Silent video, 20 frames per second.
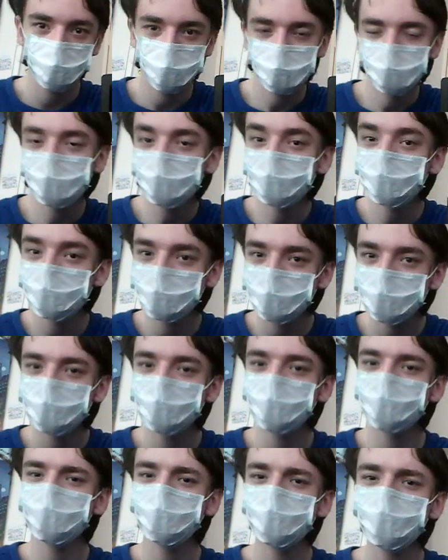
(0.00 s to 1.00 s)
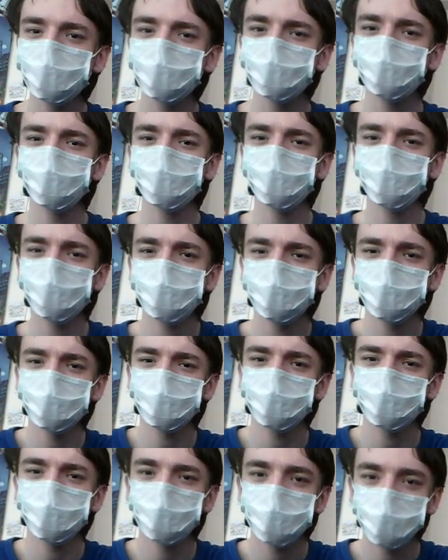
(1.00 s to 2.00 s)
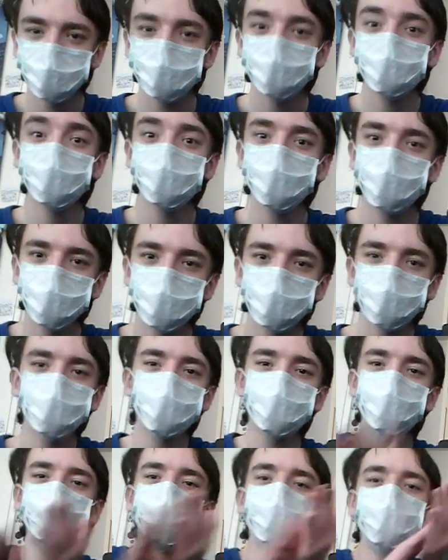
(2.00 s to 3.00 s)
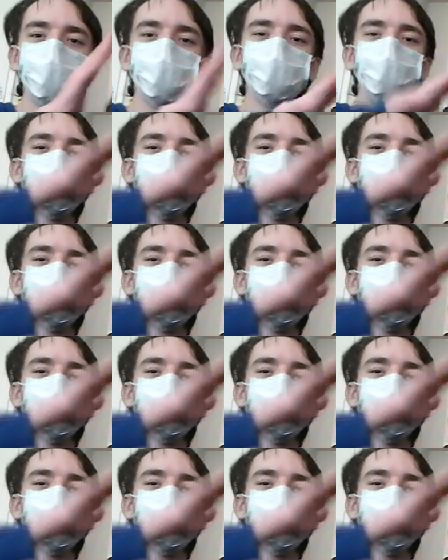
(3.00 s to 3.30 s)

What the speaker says: Just look at all of the money I made. Some say that it is gone